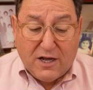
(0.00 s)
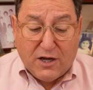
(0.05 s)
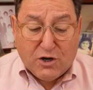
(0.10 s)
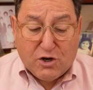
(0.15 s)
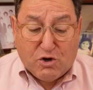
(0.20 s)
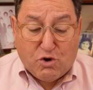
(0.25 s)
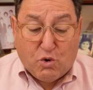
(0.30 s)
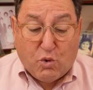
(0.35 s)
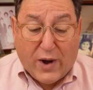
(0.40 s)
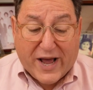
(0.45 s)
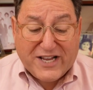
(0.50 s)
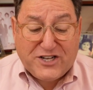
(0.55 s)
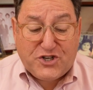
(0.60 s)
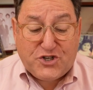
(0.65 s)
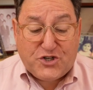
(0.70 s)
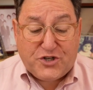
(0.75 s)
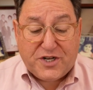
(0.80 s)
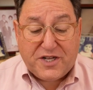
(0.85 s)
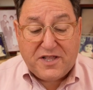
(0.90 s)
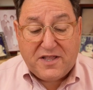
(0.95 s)

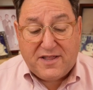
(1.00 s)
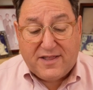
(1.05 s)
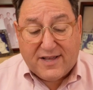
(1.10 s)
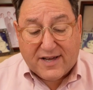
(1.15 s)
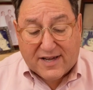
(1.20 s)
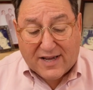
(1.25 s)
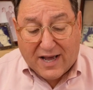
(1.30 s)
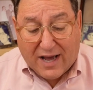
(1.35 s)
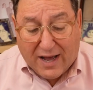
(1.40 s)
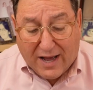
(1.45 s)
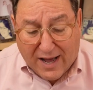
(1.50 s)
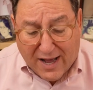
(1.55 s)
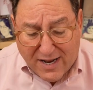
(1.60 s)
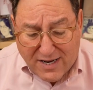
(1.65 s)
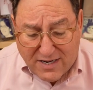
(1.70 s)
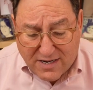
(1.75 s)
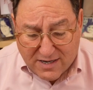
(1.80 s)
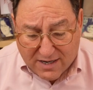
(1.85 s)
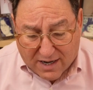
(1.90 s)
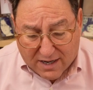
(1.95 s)
question the
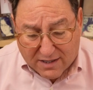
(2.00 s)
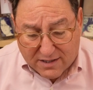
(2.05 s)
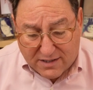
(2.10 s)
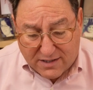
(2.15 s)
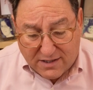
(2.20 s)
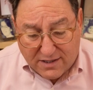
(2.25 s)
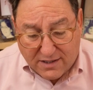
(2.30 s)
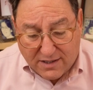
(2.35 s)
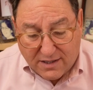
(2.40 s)
conduct,